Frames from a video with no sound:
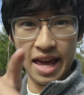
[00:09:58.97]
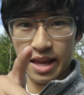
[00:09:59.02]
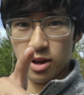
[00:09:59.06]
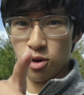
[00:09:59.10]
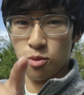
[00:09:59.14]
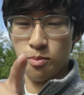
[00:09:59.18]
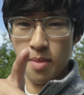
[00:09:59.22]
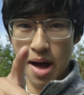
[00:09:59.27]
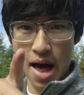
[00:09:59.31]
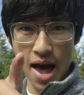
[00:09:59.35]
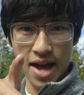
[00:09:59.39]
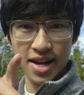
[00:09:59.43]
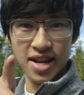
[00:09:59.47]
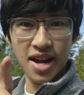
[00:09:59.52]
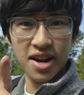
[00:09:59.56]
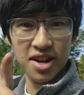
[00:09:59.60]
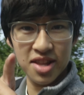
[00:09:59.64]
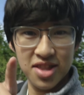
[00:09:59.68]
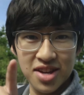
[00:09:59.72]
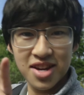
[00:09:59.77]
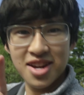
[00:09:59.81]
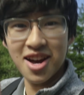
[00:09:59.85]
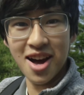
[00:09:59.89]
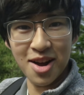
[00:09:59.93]
Get your mind
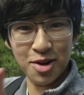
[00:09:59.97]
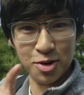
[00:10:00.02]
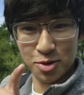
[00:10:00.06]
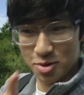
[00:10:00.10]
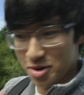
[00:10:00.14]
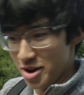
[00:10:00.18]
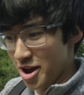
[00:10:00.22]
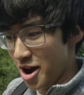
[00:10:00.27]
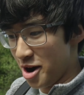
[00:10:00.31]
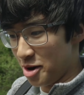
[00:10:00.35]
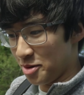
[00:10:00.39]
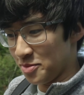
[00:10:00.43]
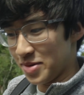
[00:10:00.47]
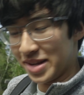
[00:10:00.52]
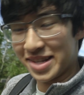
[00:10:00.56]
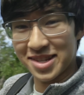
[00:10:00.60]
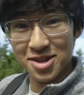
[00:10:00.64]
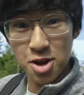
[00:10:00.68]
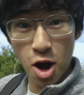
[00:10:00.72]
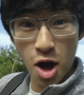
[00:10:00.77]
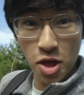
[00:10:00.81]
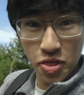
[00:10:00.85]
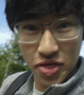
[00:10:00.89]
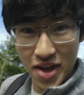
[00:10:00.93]
out of the gutter. No,
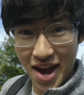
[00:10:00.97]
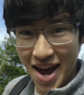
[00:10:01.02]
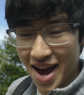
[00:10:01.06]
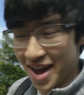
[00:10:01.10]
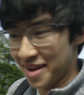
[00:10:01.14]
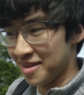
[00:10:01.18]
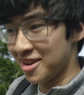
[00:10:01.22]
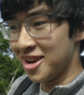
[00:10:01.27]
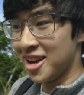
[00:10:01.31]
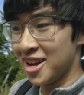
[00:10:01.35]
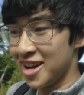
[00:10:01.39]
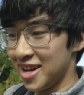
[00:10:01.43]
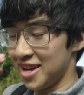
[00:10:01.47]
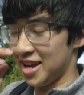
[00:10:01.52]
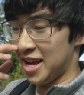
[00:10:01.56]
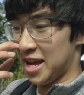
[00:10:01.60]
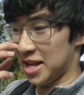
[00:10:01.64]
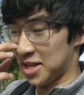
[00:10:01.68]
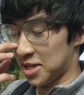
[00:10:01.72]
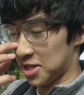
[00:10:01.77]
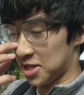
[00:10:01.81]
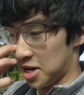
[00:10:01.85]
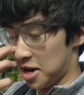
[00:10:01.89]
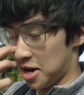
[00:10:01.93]
it's not that.
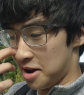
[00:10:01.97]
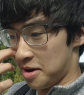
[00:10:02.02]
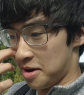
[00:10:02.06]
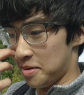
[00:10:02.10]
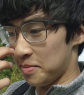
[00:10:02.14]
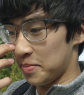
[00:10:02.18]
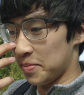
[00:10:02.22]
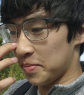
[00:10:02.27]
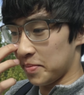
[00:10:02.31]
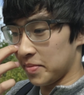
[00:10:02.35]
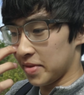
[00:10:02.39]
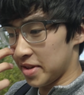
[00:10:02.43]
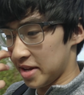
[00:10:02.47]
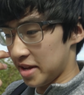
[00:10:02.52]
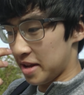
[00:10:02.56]
It's um,